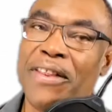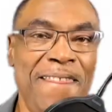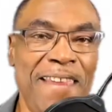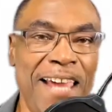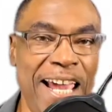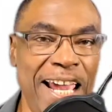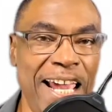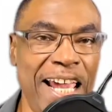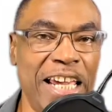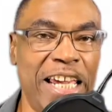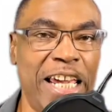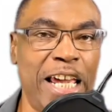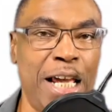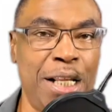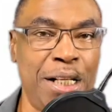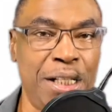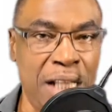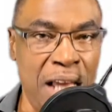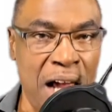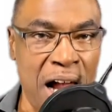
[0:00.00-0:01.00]
They
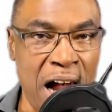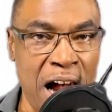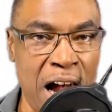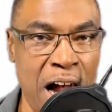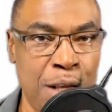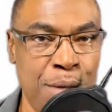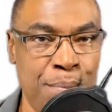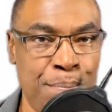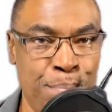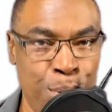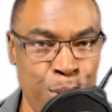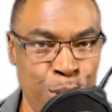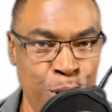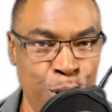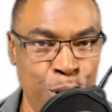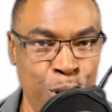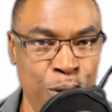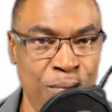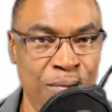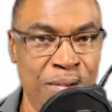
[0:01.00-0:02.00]
cannot
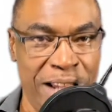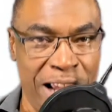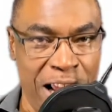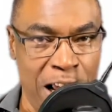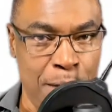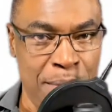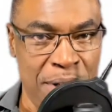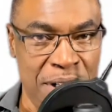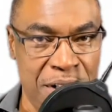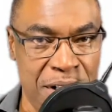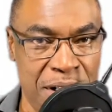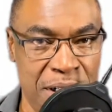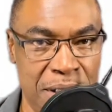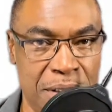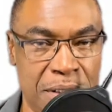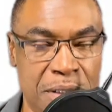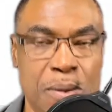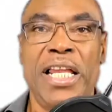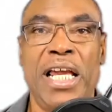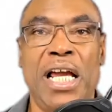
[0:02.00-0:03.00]
prove
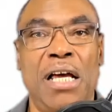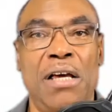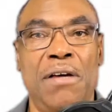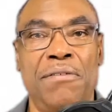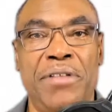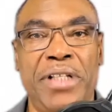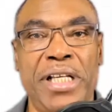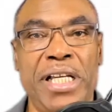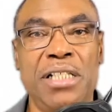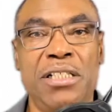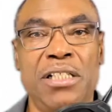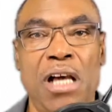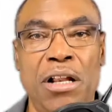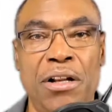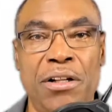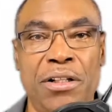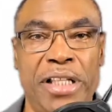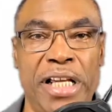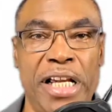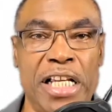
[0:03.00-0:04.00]
damages. Now, these
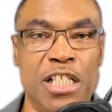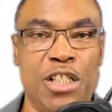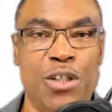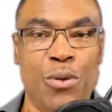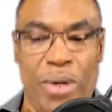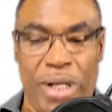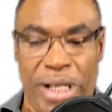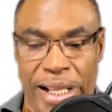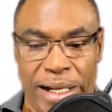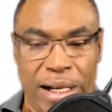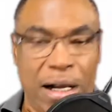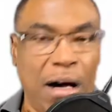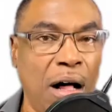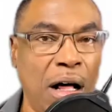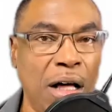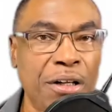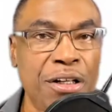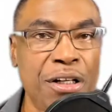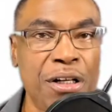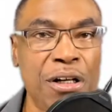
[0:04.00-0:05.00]
are the things when they
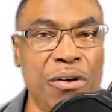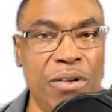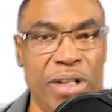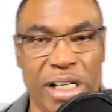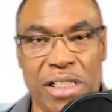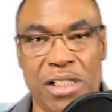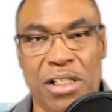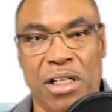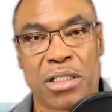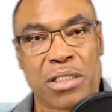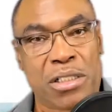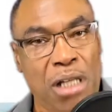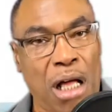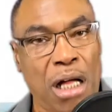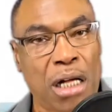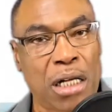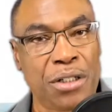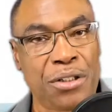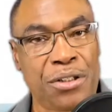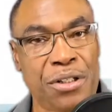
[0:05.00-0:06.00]
call you and they start
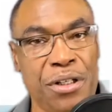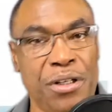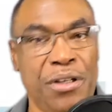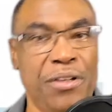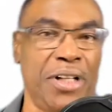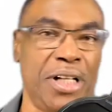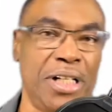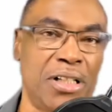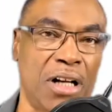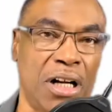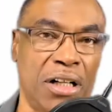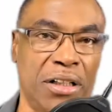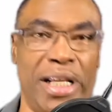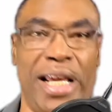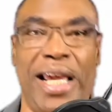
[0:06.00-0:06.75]
talking to you. These are,